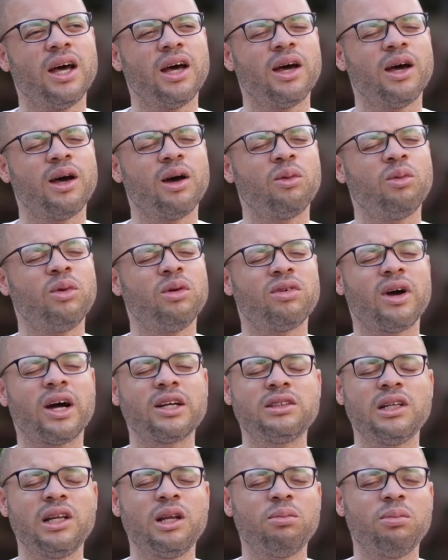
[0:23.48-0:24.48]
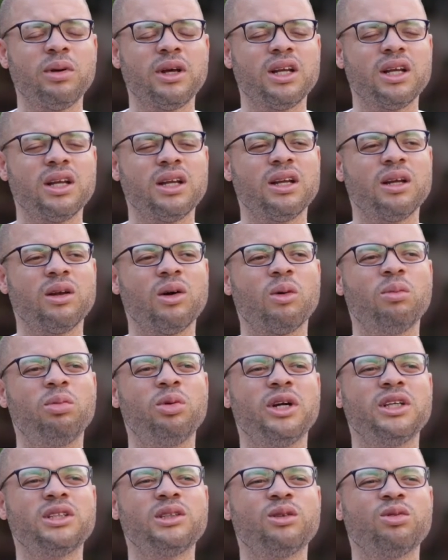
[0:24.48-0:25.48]
Uh, we've actually been in
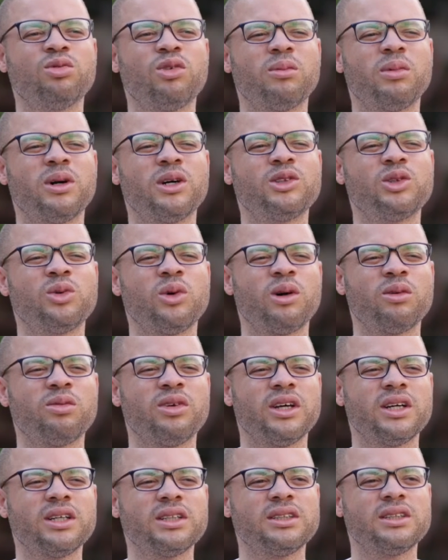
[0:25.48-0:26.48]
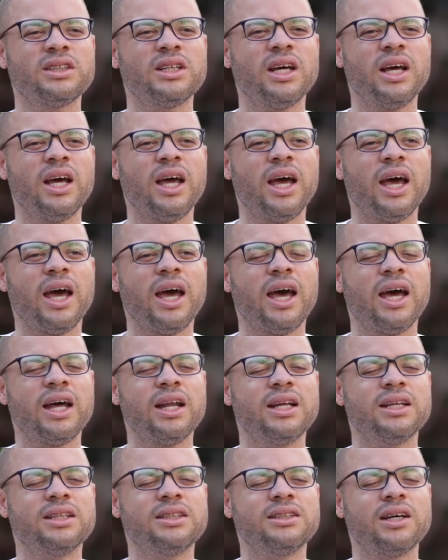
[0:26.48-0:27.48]
operation for about 12 years
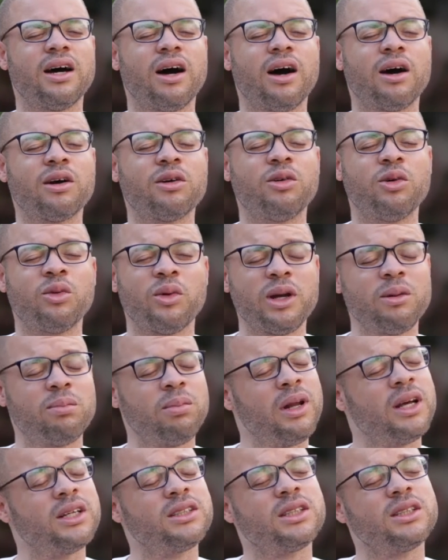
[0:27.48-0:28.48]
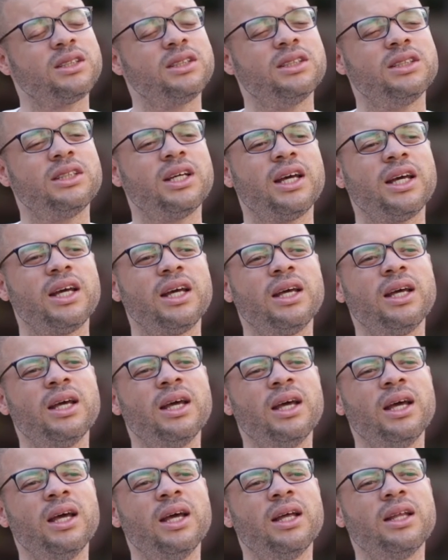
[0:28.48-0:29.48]
and it's our great pleasure to say
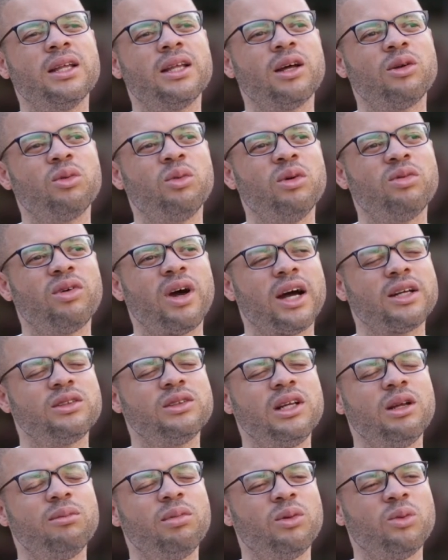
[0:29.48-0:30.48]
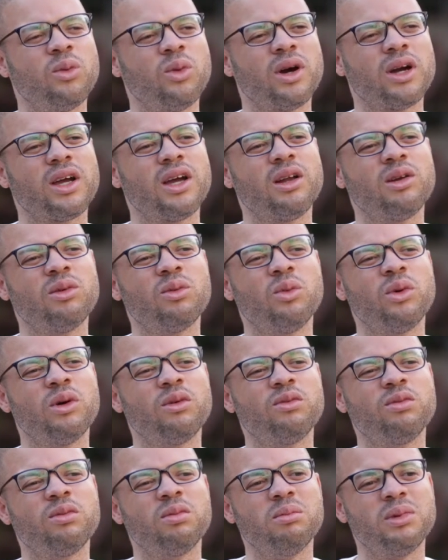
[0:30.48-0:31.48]
that we've actually been working
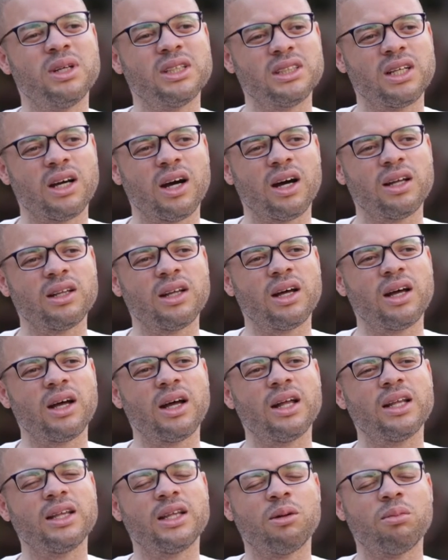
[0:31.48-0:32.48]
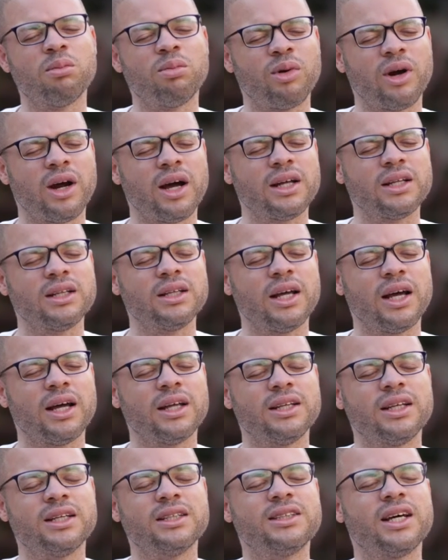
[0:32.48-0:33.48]
with Miss Ghana, the brand
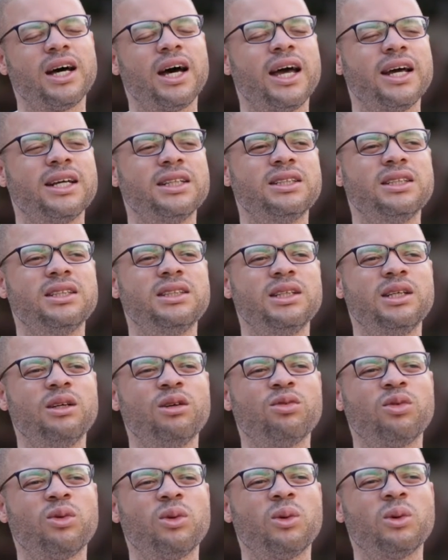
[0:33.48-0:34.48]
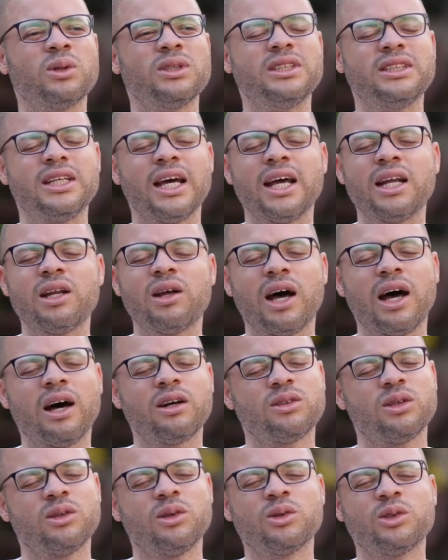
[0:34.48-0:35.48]
and the entire entity for 10
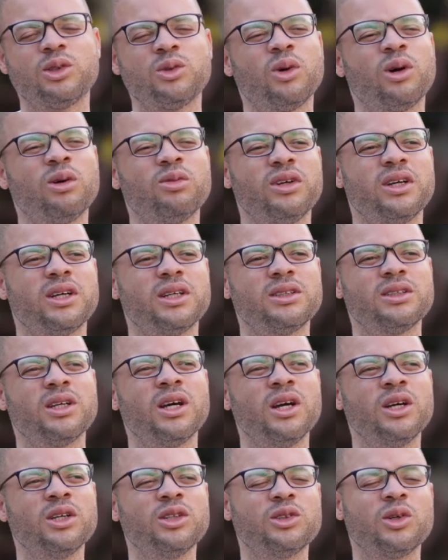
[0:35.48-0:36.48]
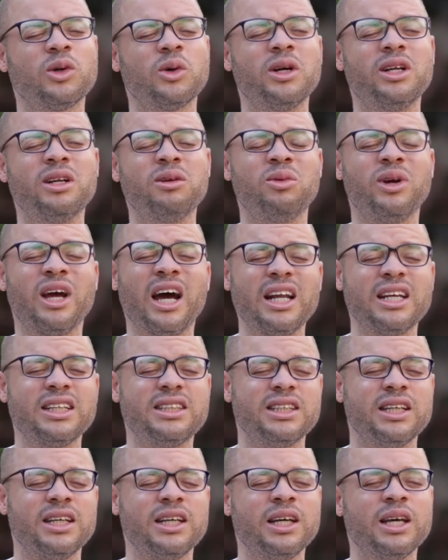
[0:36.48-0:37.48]
out of those 12 years. So in
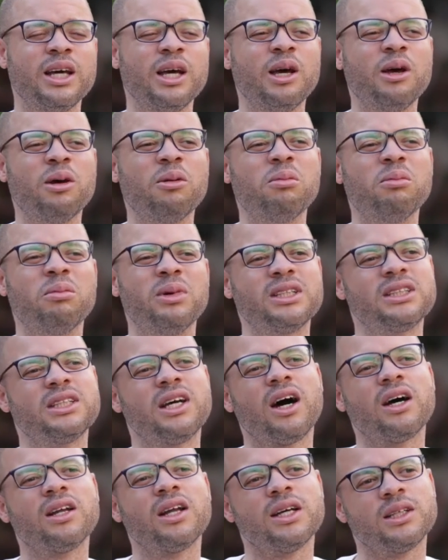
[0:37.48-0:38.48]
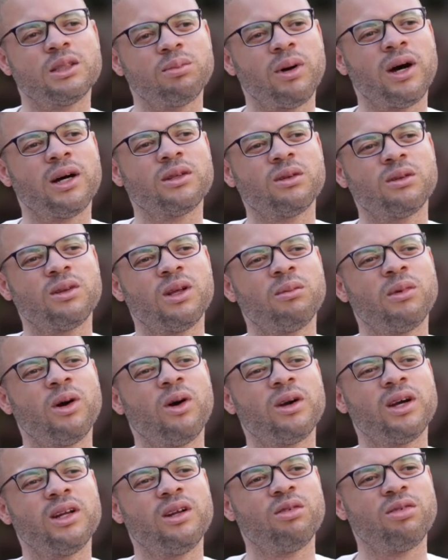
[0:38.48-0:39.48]
reality, Miss Ghana is part of the
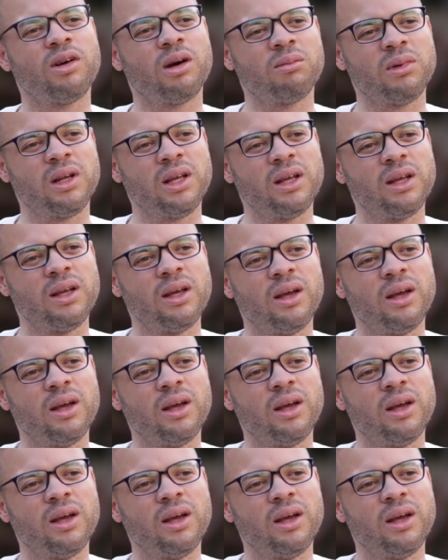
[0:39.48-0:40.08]
Mahogany family.